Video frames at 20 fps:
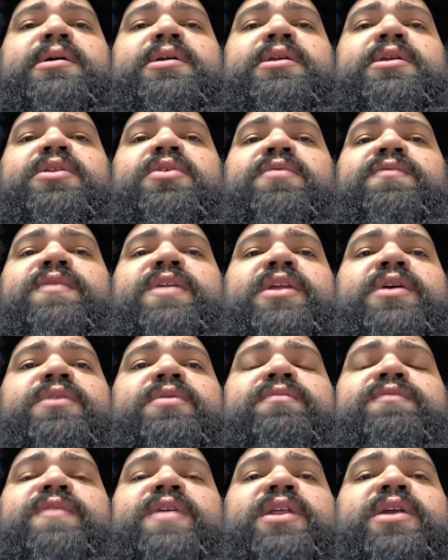you know video
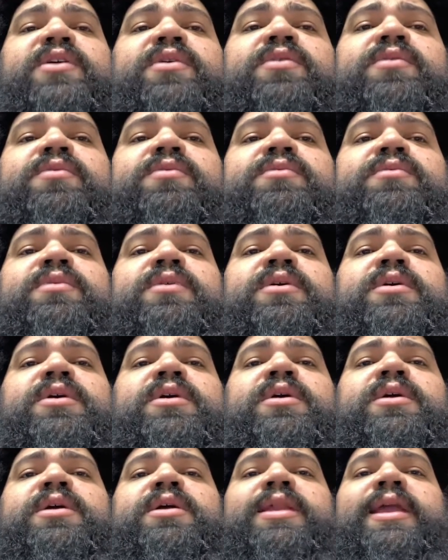video
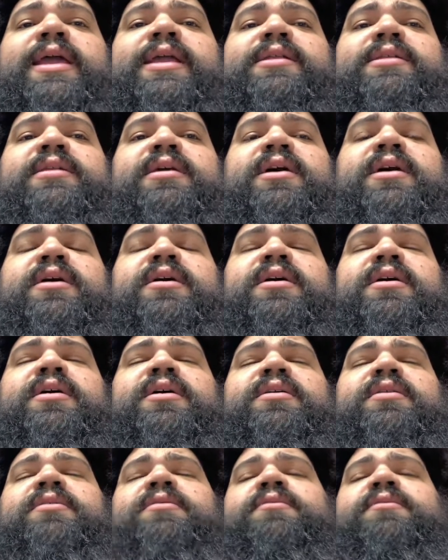like uh,